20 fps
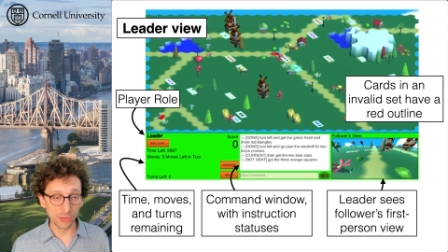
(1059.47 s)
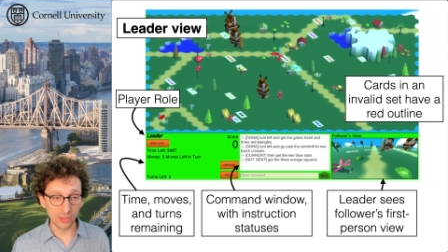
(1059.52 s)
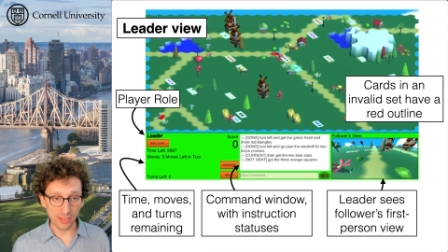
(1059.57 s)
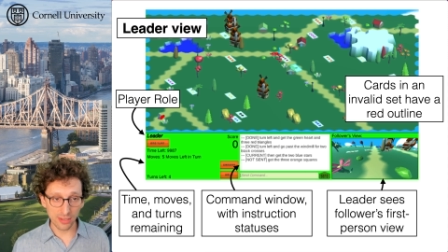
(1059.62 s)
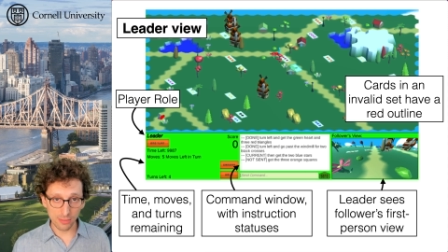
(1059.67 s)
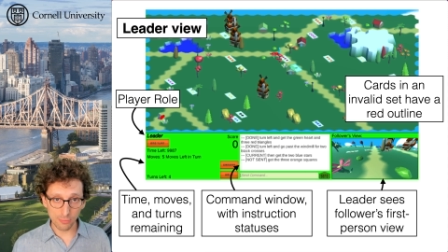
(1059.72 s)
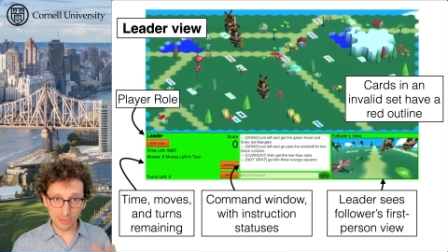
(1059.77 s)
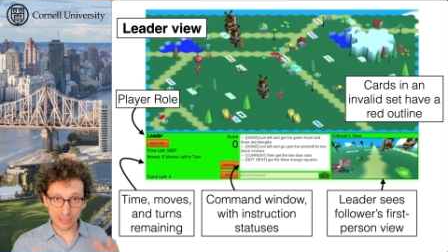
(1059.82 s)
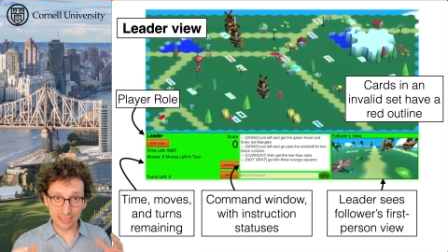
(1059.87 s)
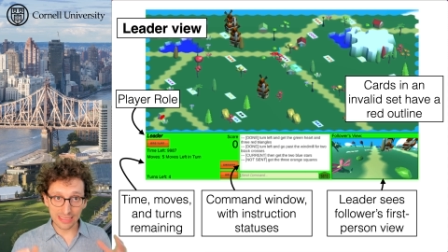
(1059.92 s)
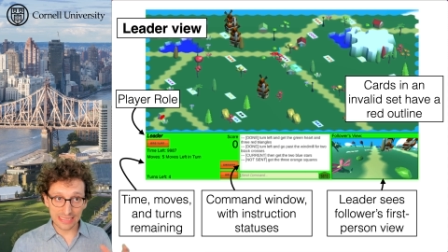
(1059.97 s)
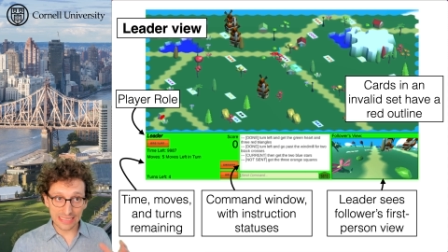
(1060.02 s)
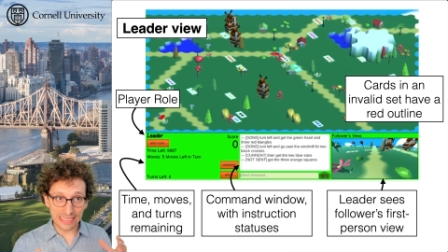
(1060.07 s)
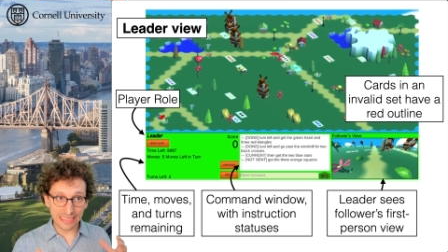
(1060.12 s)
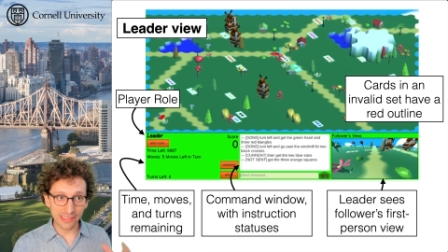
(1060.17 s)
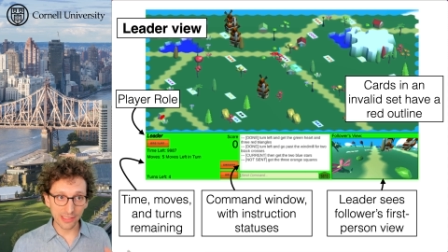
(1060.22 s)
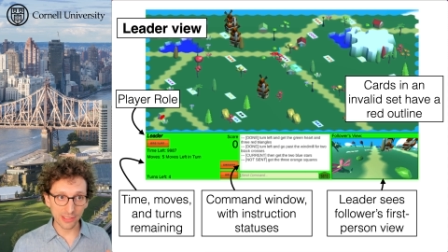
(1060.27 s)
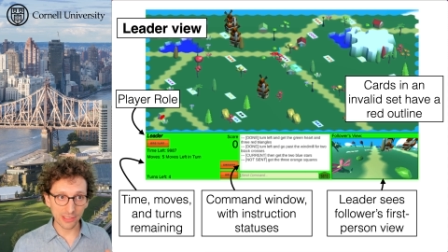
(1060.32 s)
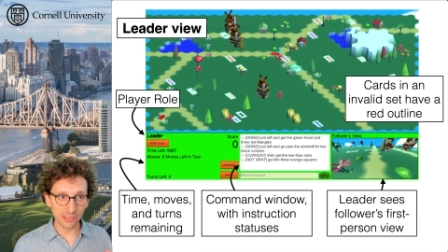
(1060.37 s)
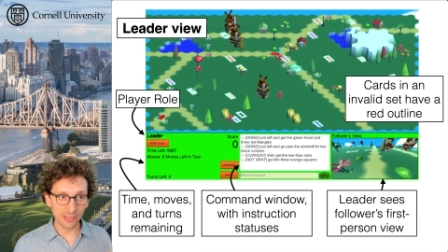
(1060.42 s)
This is what the
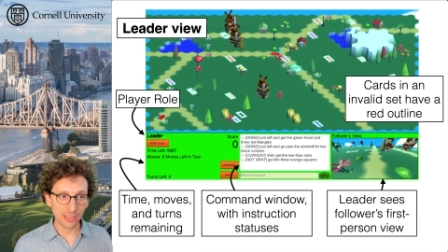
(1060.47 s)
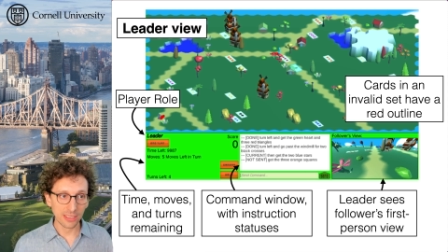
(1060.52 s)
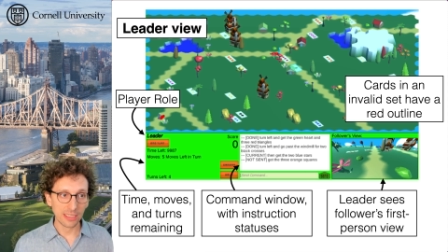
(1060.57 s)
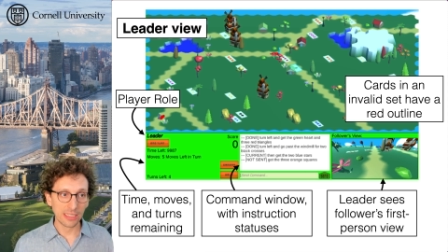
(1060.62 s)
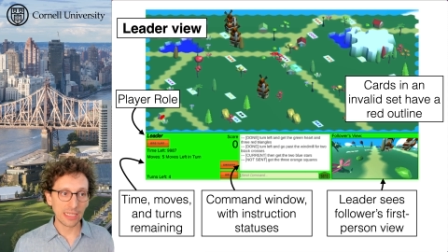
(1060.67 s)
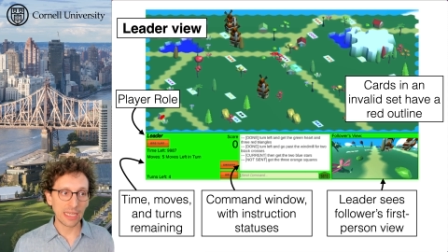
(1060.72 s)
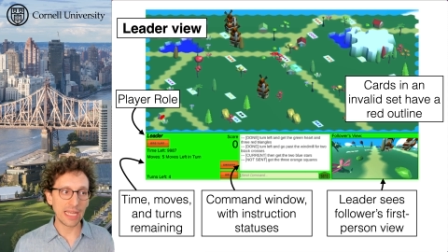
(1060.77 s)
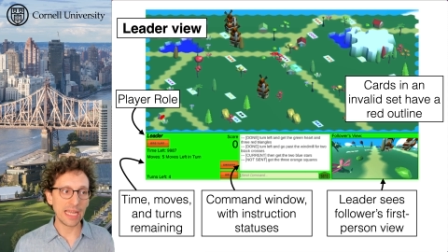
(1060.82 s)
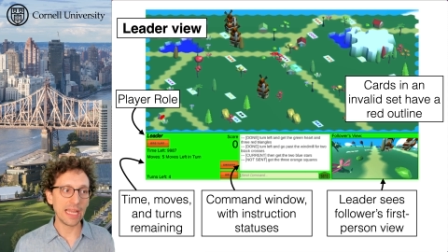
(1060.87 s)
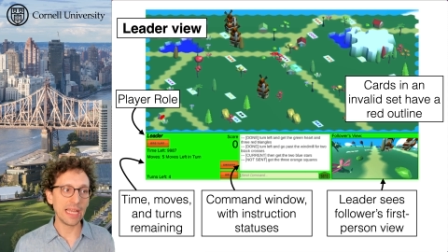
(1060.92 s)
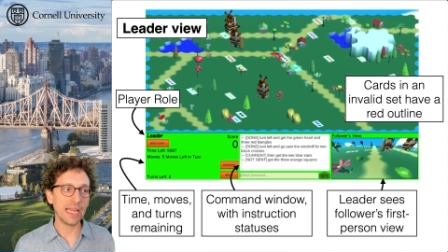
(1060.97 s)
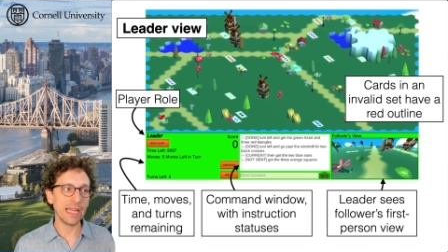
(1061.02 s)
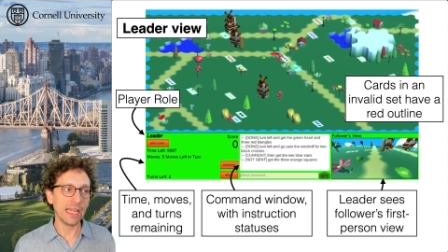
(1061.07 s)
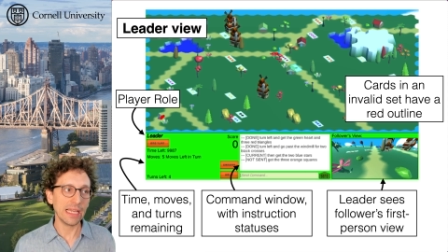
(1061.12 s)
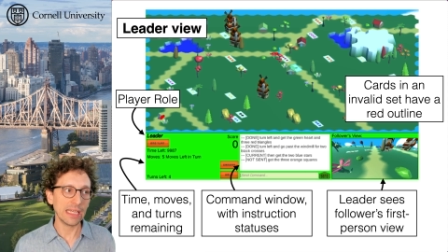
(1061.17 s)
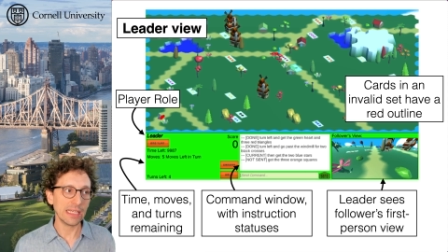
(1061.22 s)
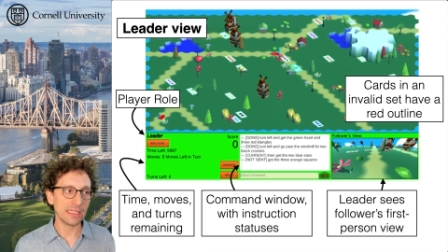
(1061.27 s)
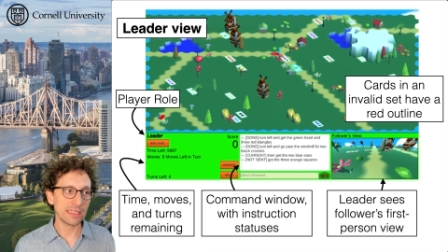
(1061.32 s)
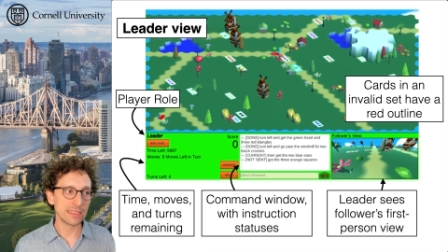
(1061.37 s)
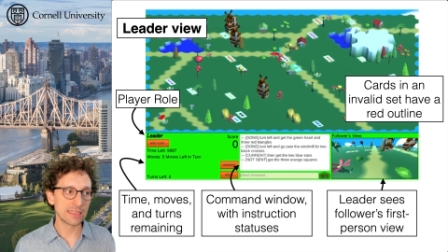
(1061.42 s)
leader
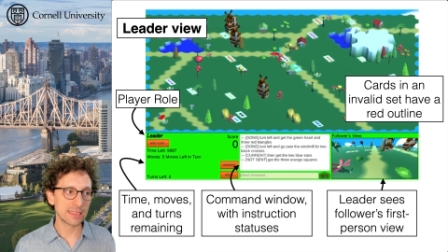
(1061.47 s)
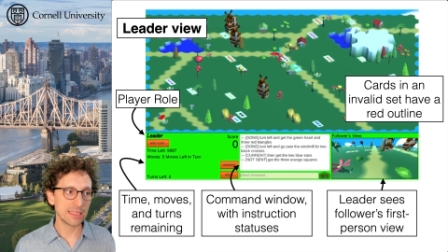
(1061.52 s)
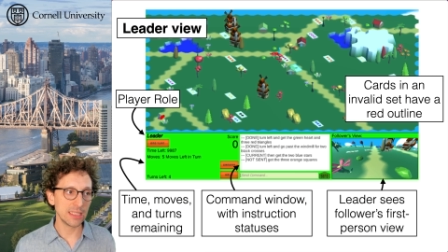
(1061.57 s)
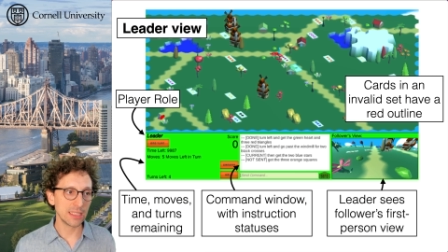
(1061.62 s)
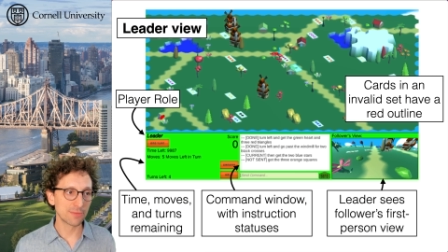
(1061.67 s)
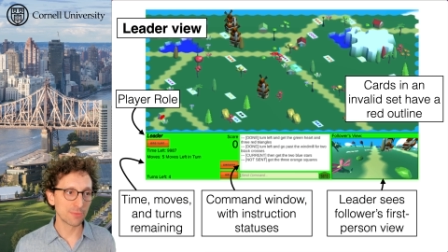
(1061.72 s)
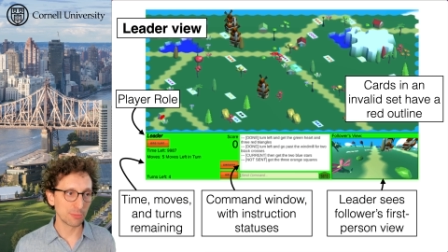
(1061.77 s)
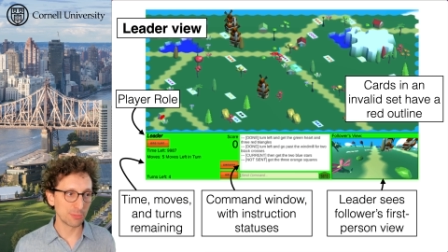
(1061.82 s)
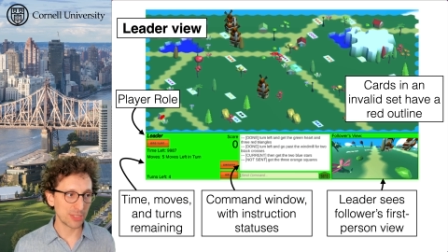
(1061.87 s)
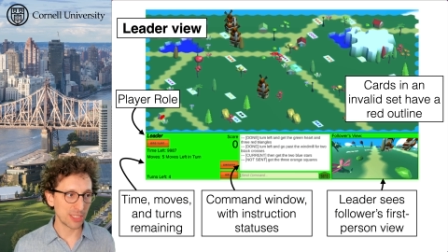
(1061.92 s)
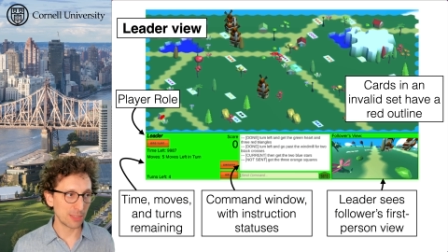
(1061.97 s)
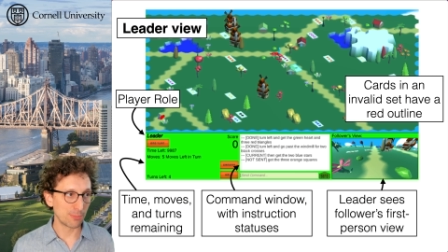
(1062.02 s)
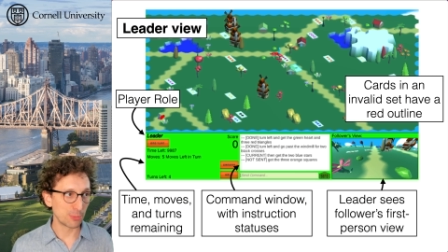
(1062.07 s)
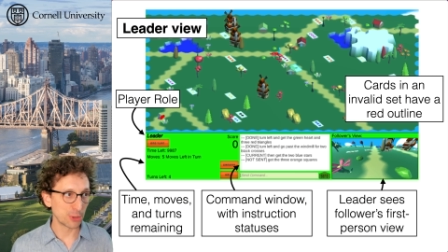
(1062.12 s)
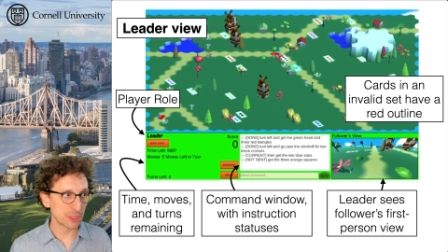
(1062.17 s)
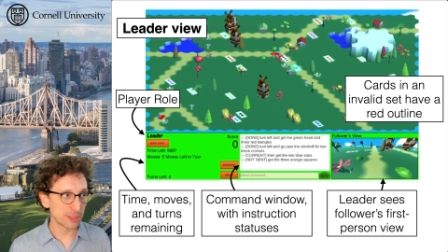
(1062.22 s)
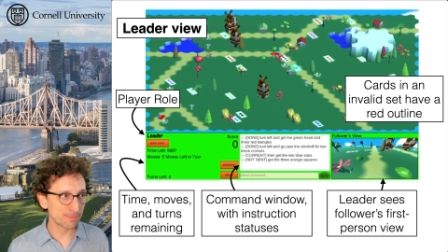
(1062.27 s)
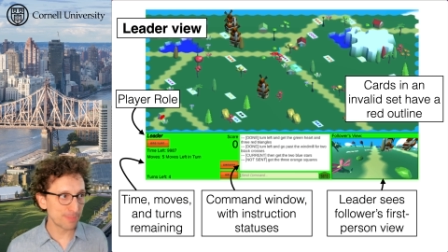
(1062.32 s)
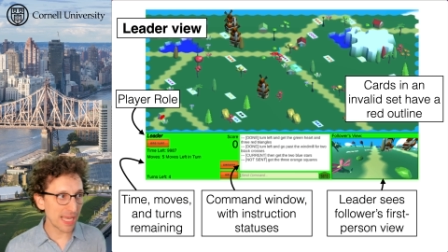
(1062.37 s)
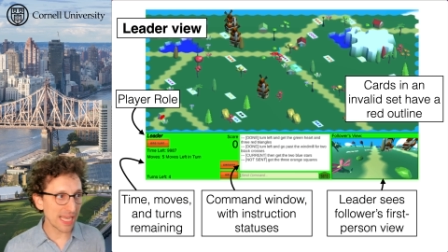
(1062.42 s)
sees from their
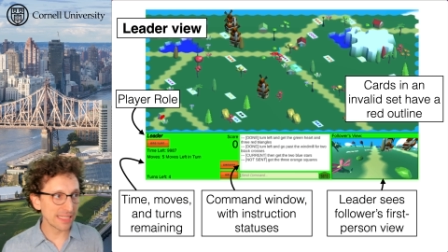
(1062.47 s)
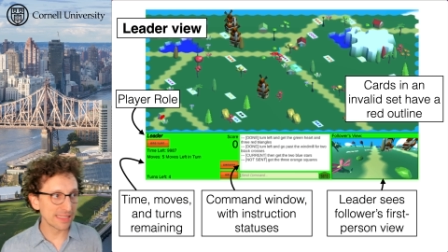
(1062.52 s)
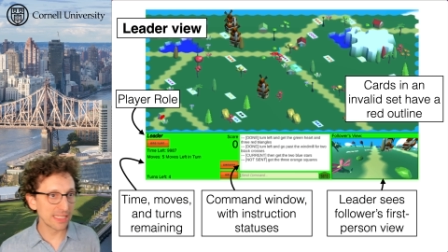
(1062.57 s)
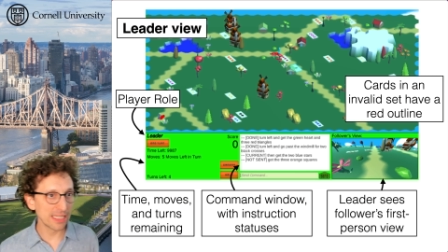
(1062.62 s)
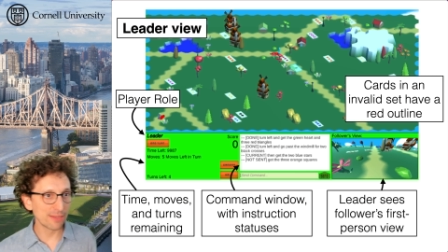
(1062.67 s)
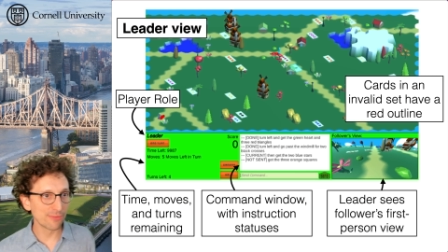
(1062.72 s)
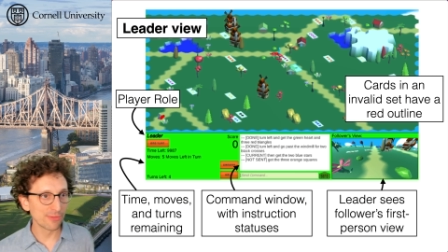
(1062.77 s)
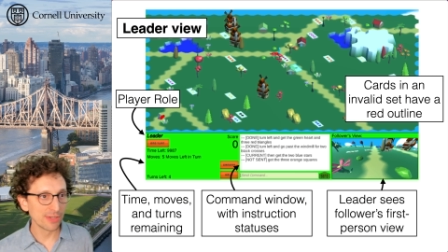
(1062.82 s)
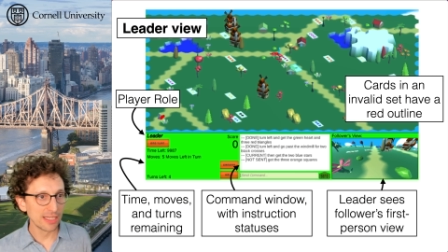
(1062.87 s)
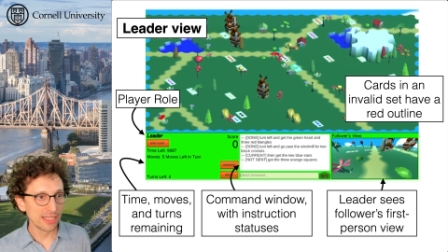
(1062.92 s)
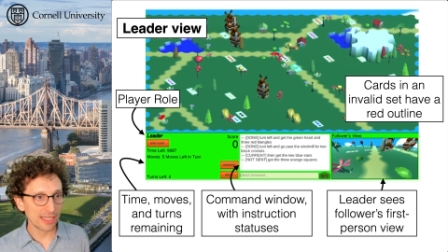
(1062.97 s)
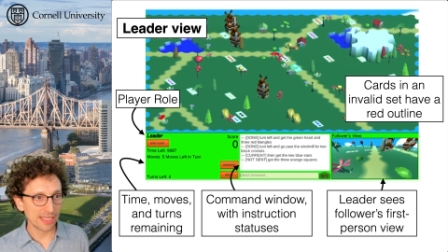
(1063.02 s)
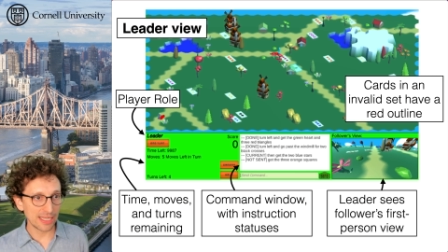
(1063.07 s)
perspective,